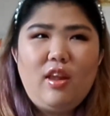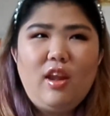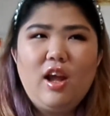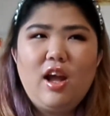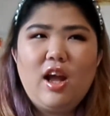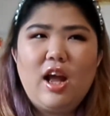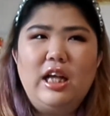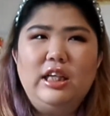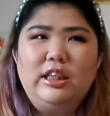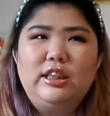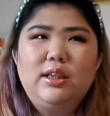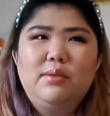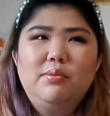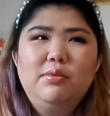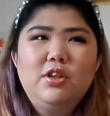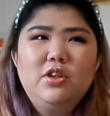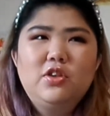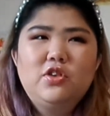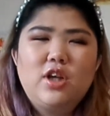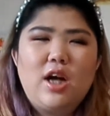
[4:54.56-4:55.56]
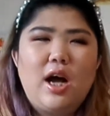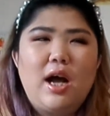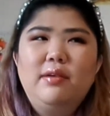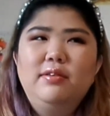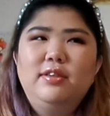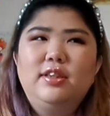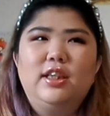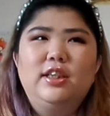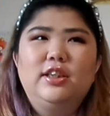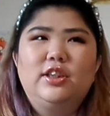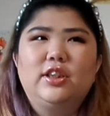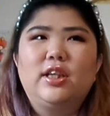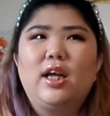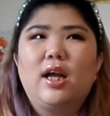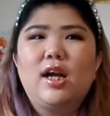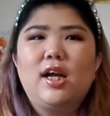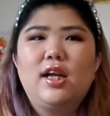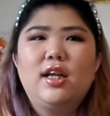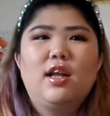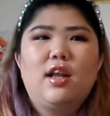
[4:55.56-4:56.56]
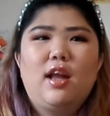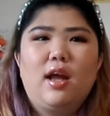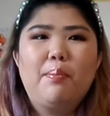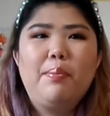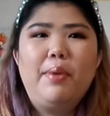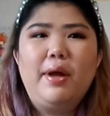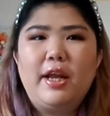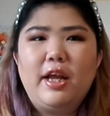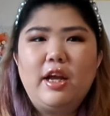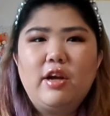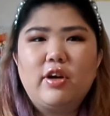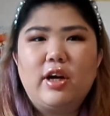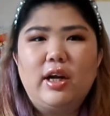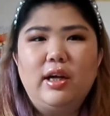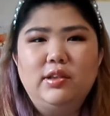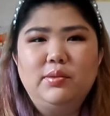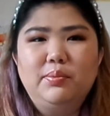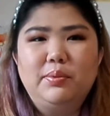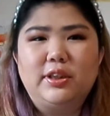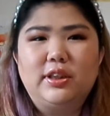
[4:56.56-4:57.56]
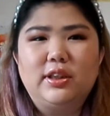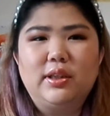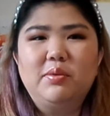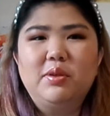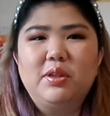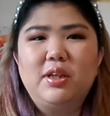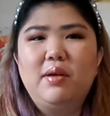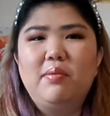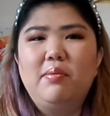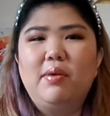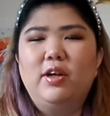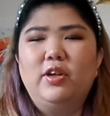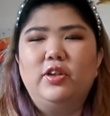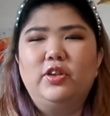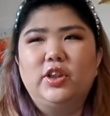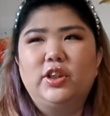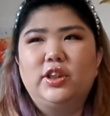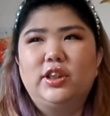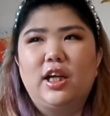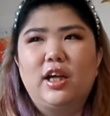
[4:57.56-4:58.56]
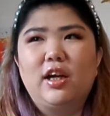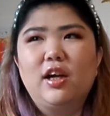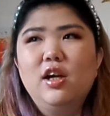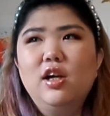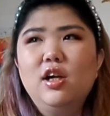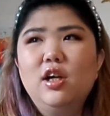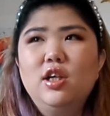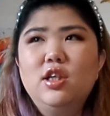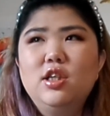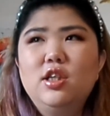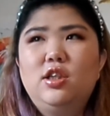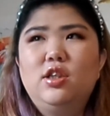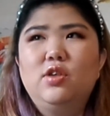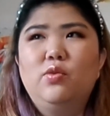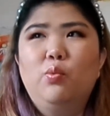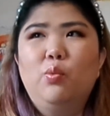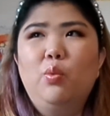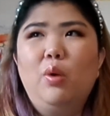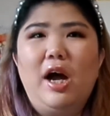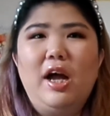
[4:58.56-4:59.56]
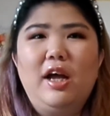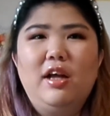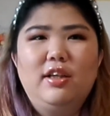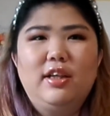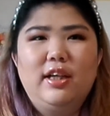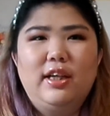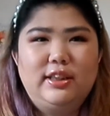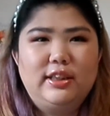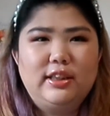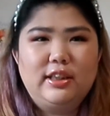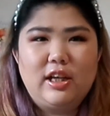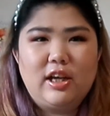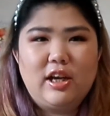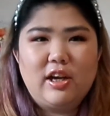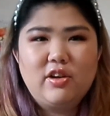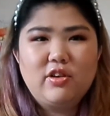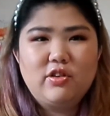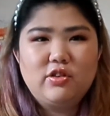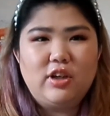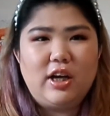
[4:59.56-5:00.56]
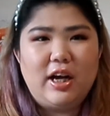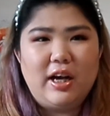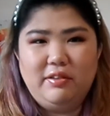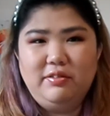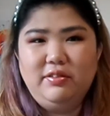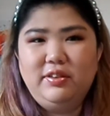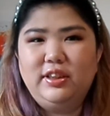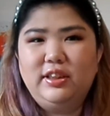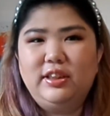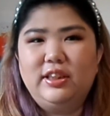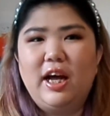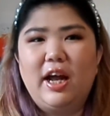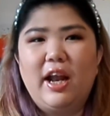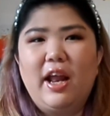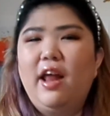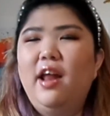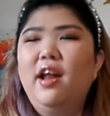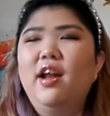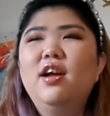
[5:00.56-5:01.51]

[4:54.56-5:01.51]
And some of the crimes are just kind of petty crimes, but some of them are just some wild ass crimes that